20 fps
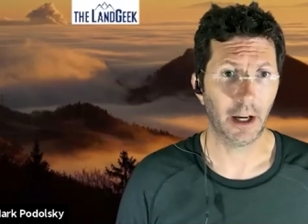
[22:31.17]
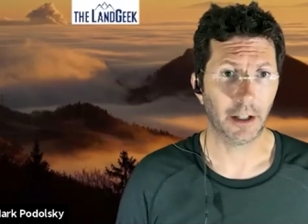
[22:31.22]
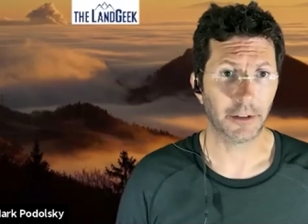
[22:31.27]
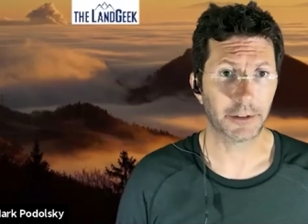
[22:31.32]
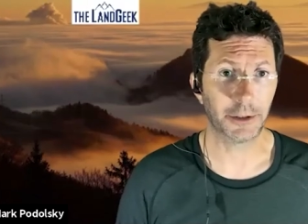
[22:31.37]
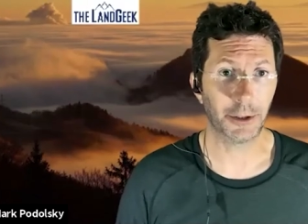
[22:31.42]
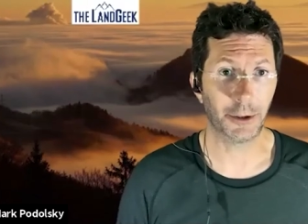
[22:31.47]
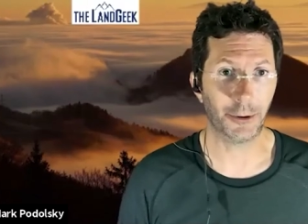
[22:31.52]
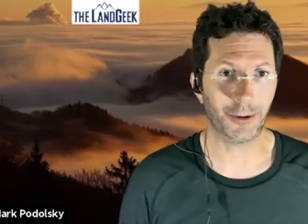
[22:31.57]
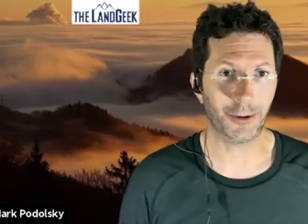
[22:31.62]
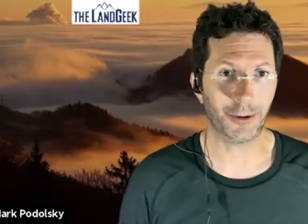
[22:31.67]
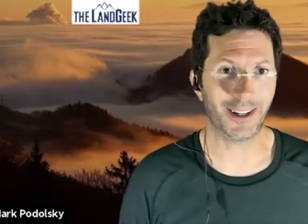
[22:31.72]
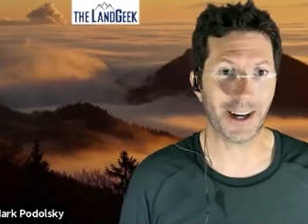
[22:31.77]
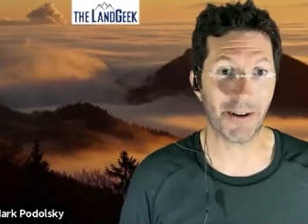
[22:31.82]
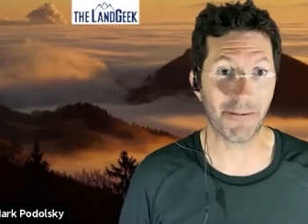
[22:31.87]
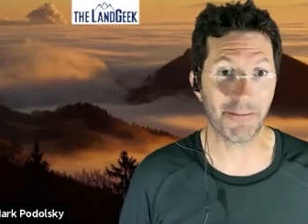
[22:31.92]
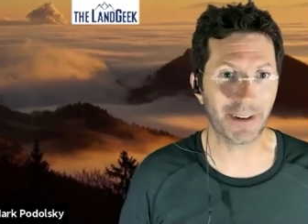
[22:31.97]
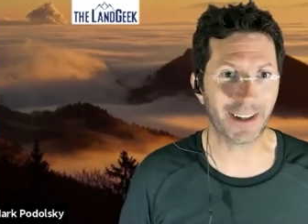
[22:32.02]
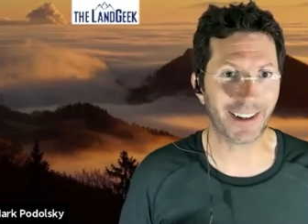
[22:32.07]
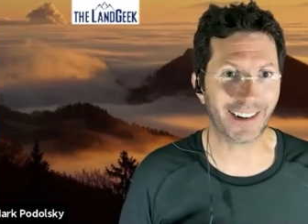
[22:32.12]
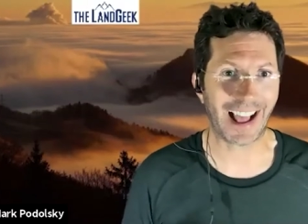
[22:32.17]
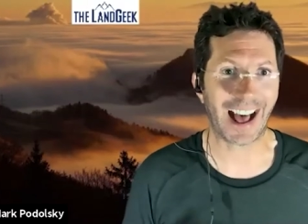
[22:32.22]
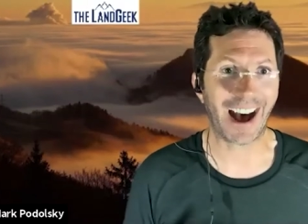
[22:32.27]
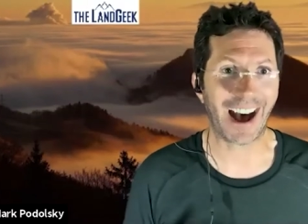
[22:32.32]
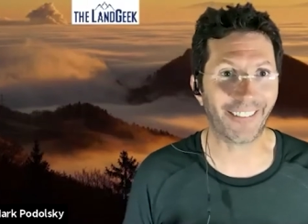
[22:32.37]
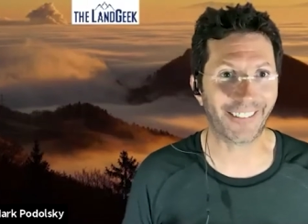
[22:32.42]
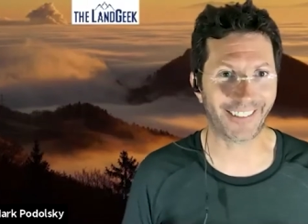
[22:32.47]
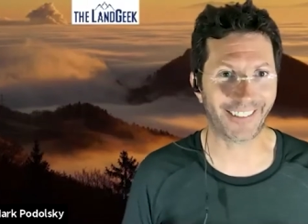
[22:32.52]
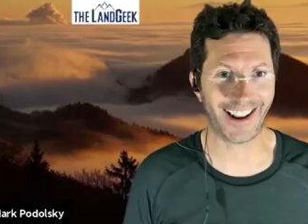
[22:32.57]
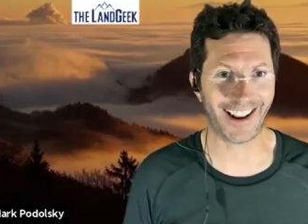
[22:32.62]
So Amira
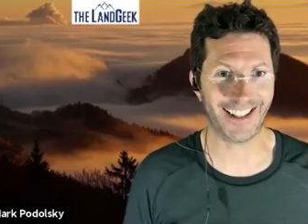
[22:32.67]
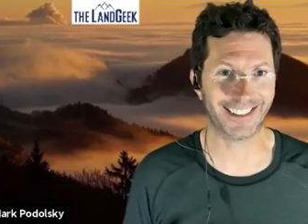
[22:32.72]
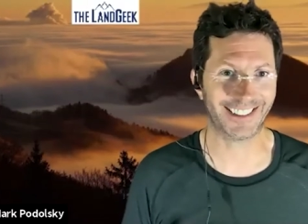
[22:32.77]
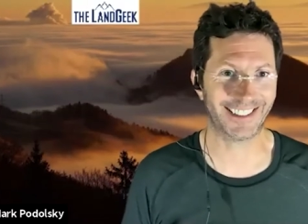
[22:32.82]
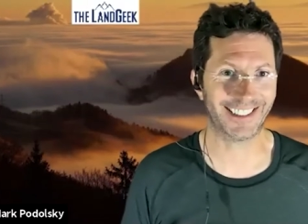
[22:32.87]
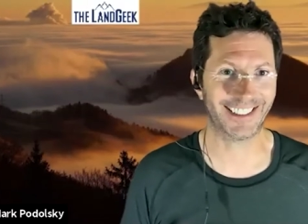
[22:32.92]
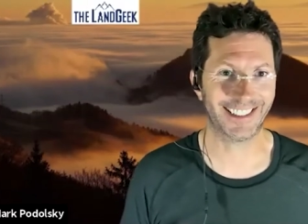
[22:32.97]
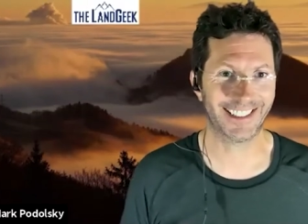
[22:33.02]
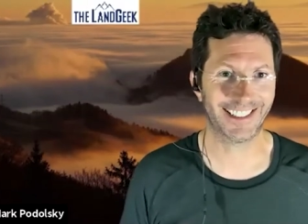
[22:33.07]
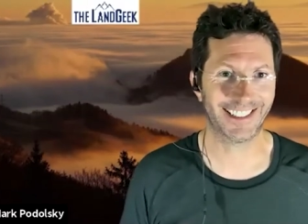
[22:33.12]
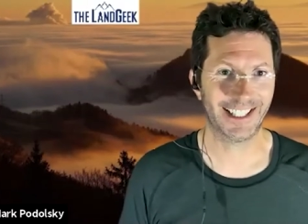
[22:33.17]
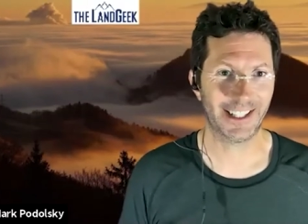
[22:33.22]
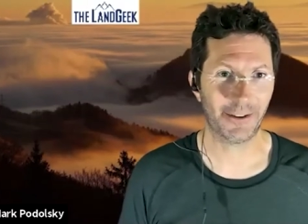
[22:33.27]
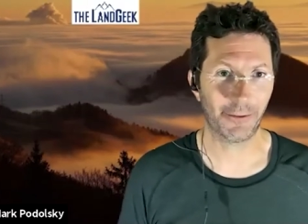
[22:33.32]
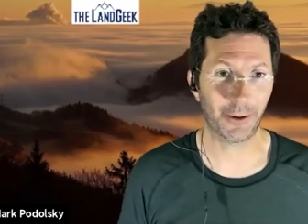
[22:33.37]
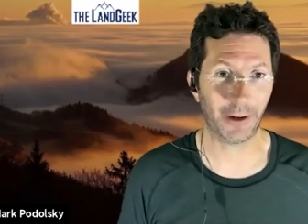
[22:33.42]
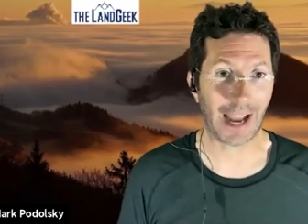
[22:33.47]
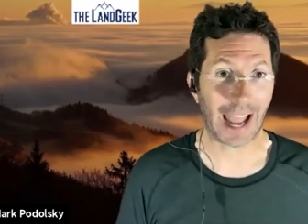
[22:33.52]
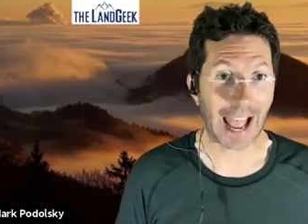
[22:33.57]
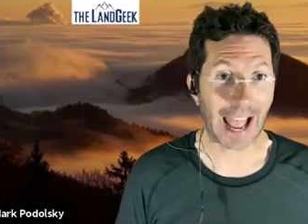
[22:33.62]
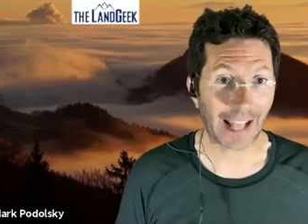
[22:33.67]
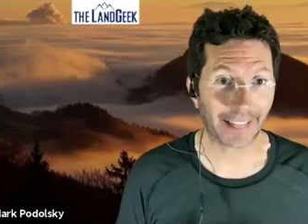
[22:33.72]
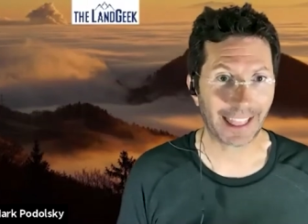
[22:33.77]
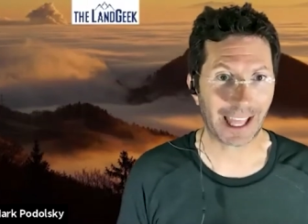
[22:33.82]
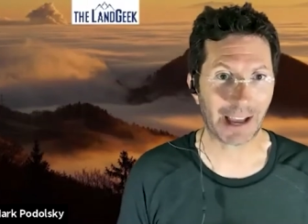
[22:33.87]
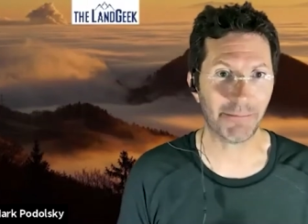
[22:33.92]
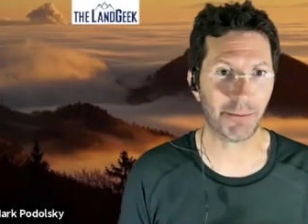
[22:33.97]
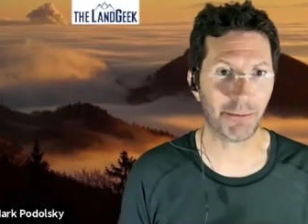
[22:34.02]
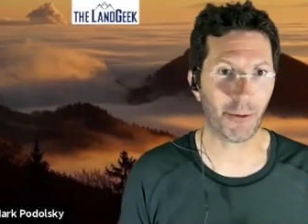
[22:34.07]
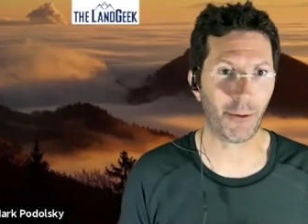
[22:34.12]
Alvarez... we're at
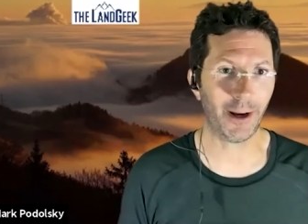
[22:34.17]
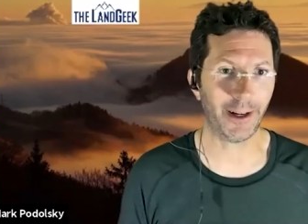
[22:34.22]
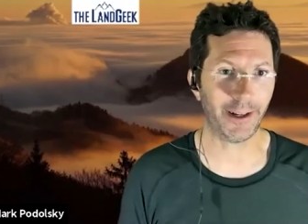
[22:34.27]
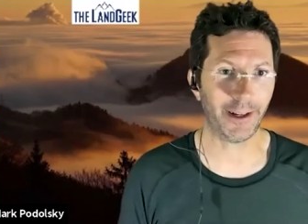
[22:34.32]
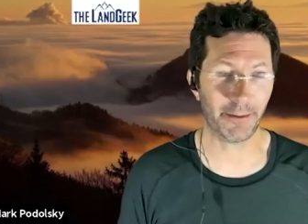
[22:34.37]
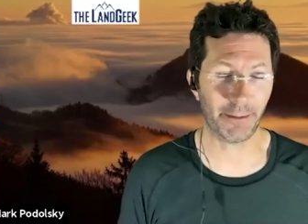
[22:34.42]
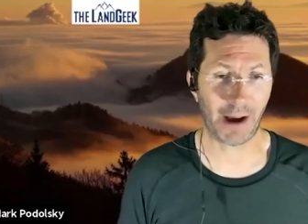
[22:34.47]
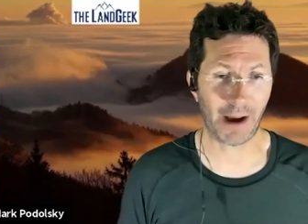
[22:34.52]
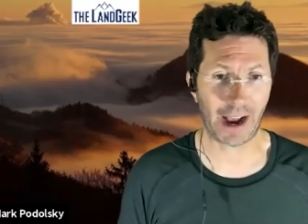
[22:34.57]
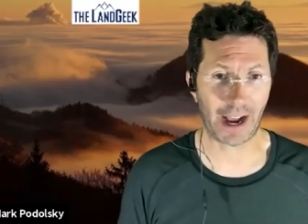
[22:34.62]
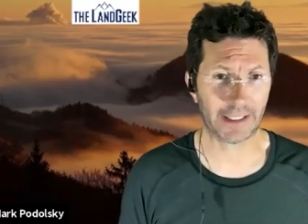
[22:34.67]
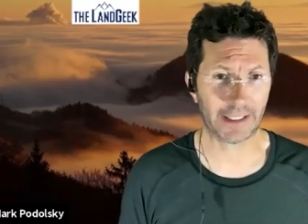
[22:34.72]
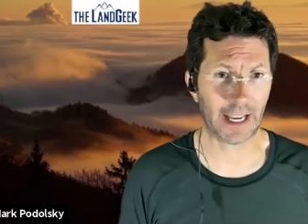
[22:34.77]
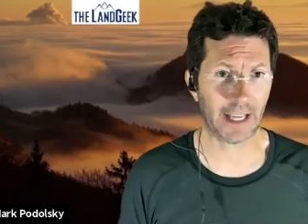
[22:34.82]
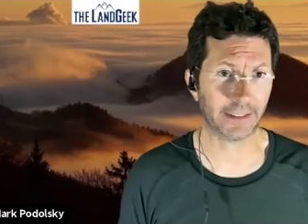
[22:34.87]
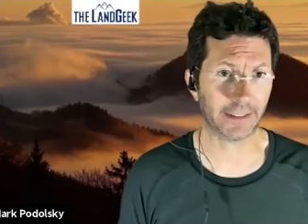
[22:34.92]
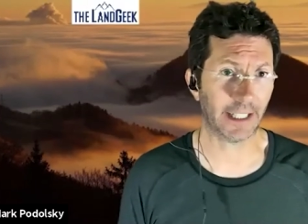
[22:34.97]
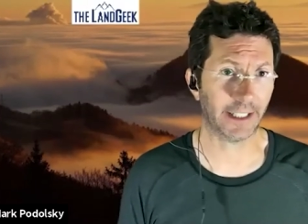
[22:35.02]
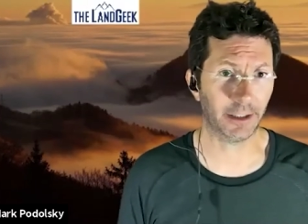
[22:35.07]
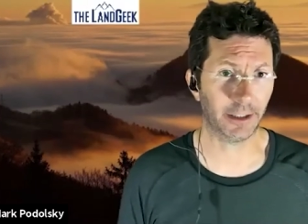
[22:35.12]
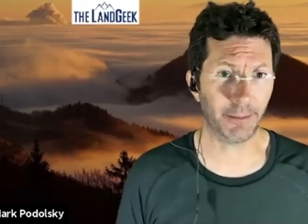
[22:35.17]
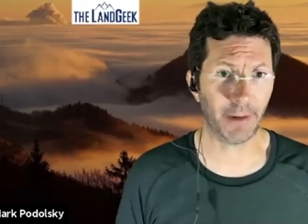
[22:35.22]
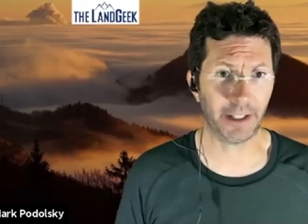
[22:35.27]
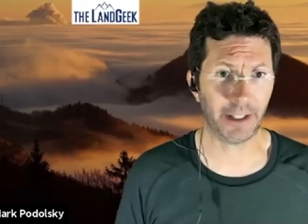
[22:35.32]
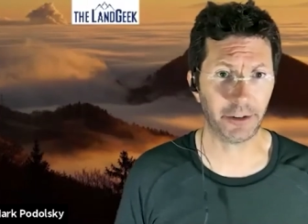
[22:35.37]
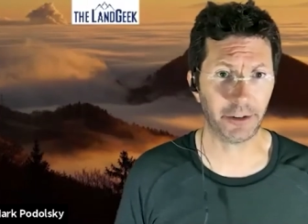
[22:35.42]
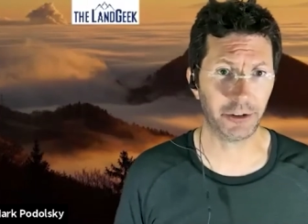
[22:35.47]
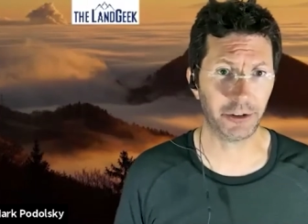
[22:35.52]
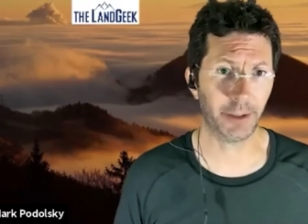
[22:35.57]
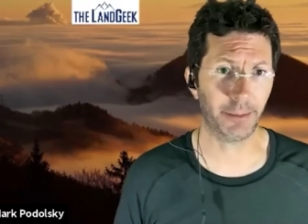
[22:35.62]
that point of the podcast, and your
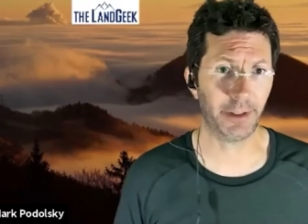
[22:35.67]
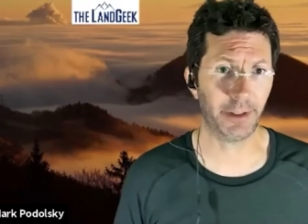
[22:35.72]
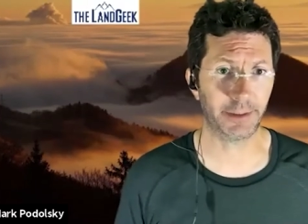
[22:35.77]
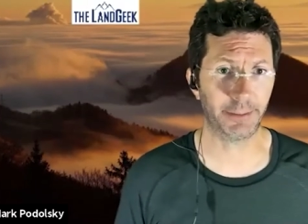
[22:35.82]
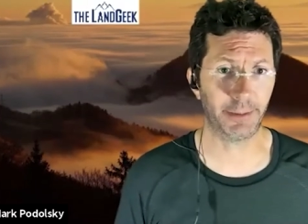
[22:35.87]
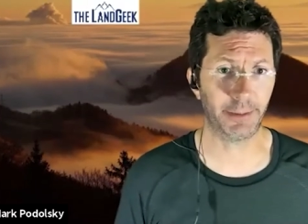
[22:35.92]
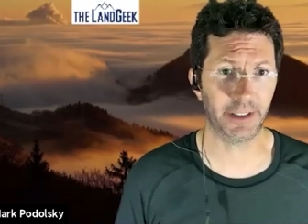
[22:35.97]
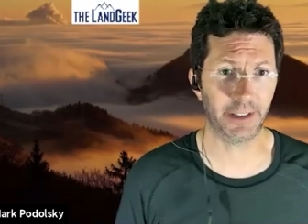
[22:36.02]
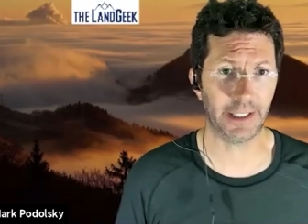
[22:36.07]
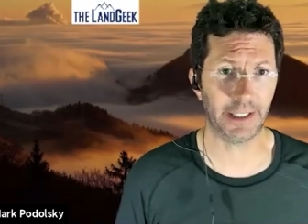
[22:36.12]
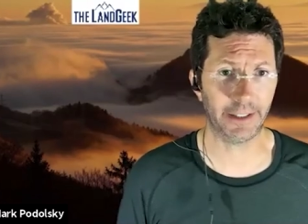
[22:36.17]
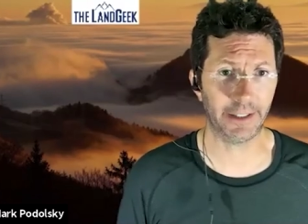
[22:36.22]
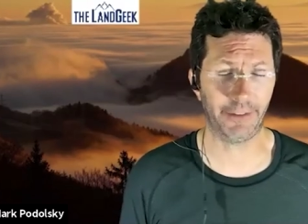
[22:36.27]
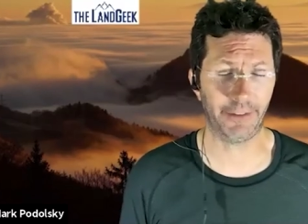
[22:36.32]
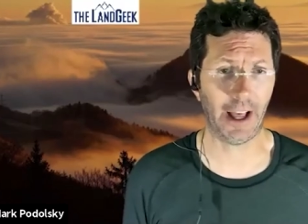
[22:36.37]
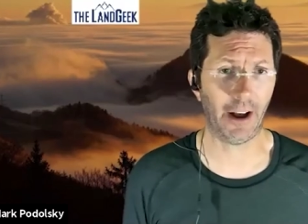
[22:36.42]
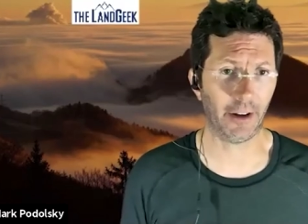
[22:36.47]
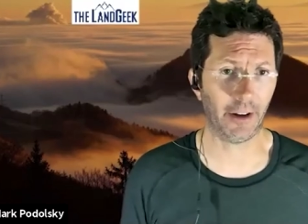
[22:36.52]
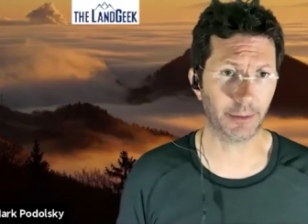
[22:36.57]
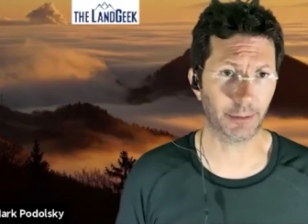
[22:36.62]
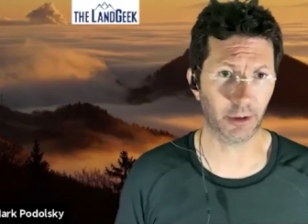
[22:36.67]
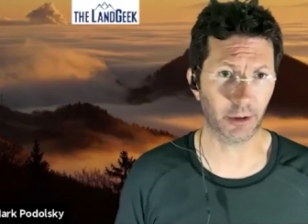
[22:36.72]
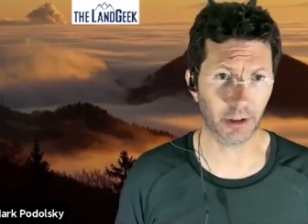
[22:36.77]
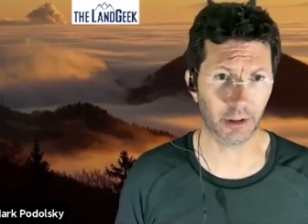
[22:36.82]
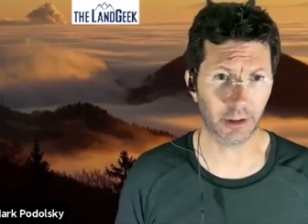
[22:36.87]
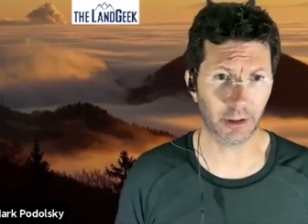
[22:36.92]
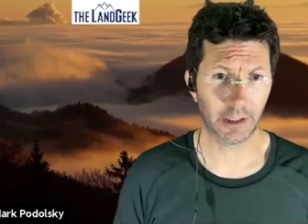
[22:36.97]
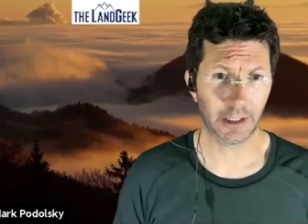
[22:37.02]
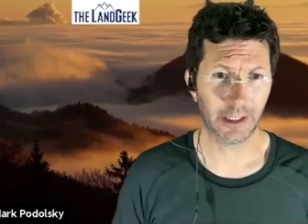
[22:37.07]
mentorship has been invaluable,